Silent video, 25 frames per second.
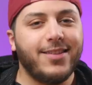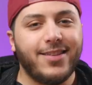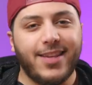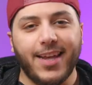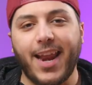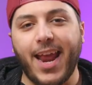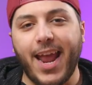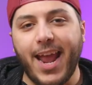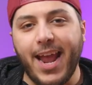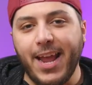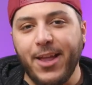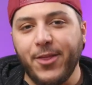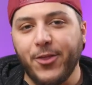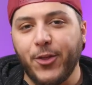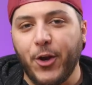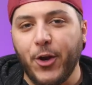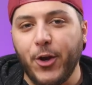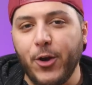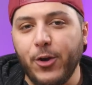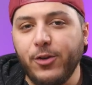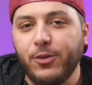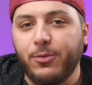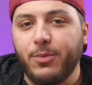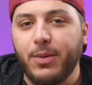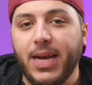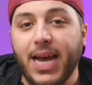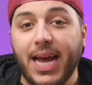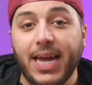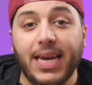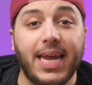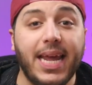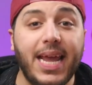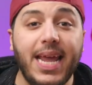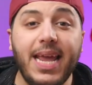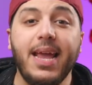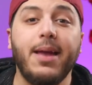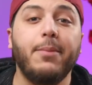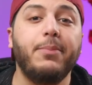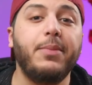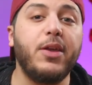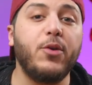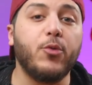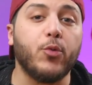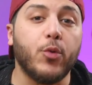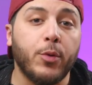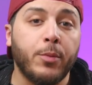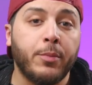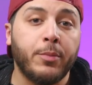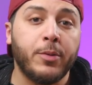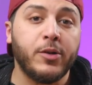Today in the news, we got AMD
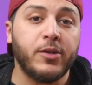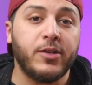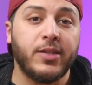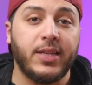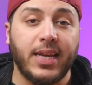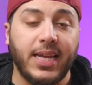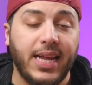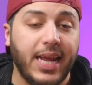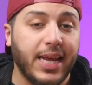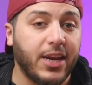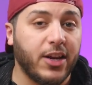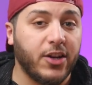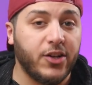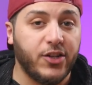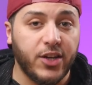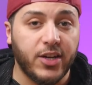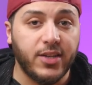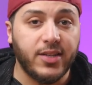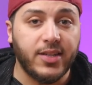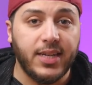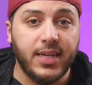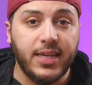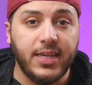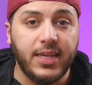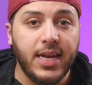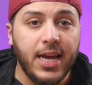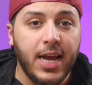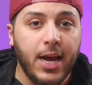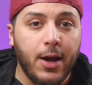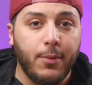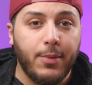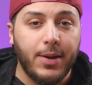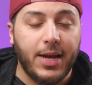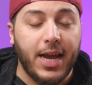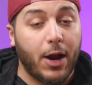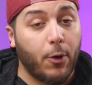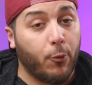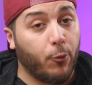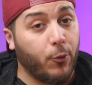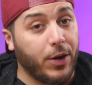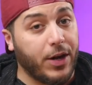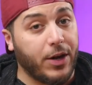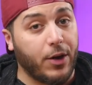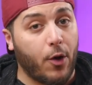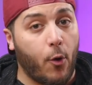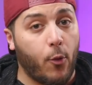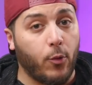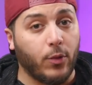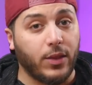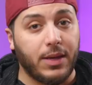rumors that get adjusted, we got
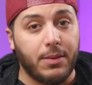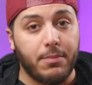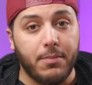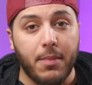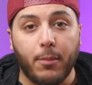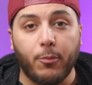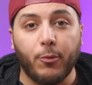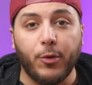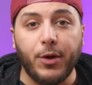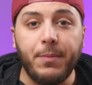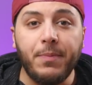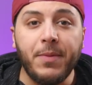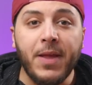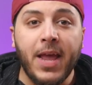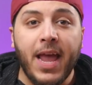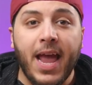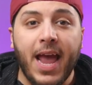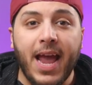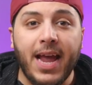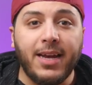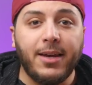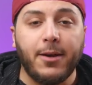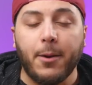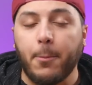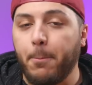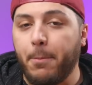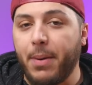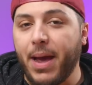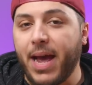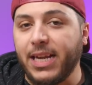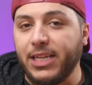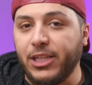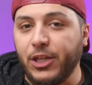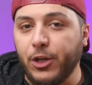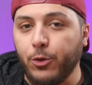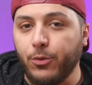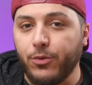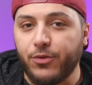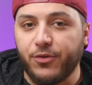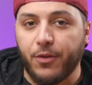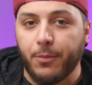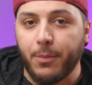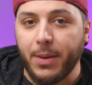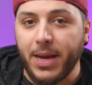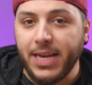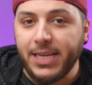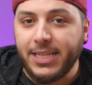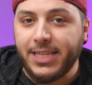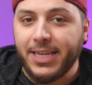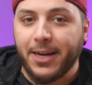read-only memory, and bad news
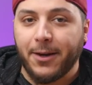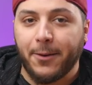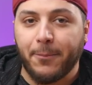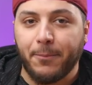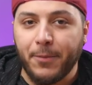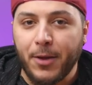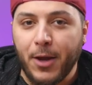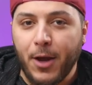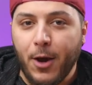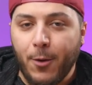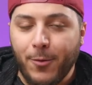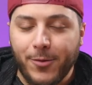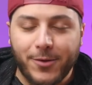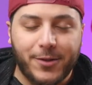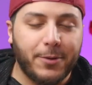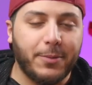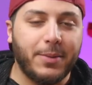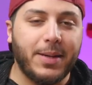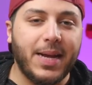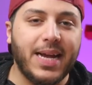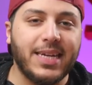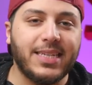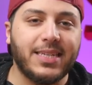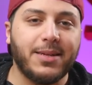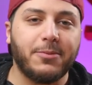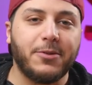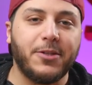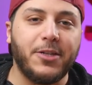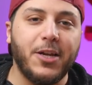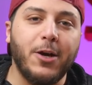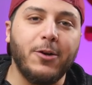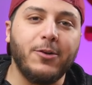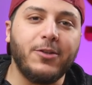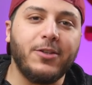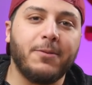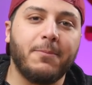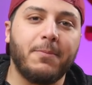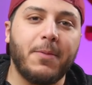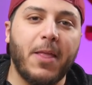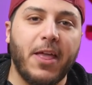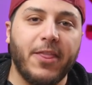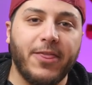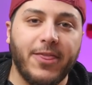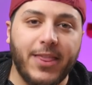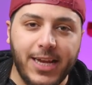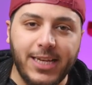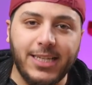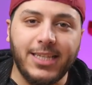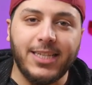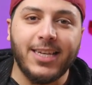from Intel. What's up guys, I'm Snows,
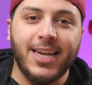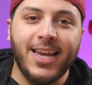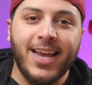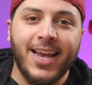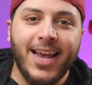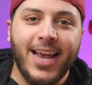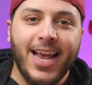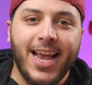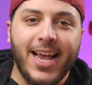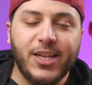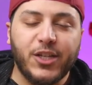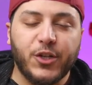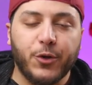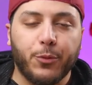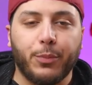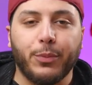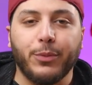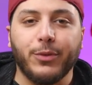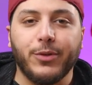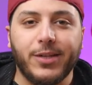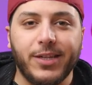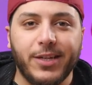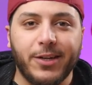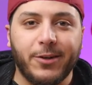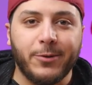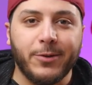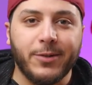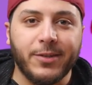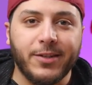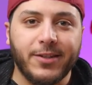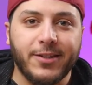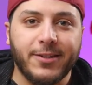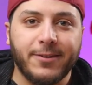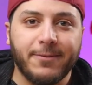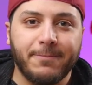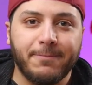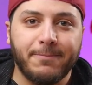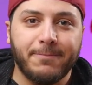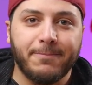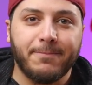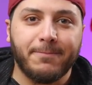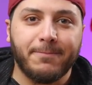and this is your Boot Sequence.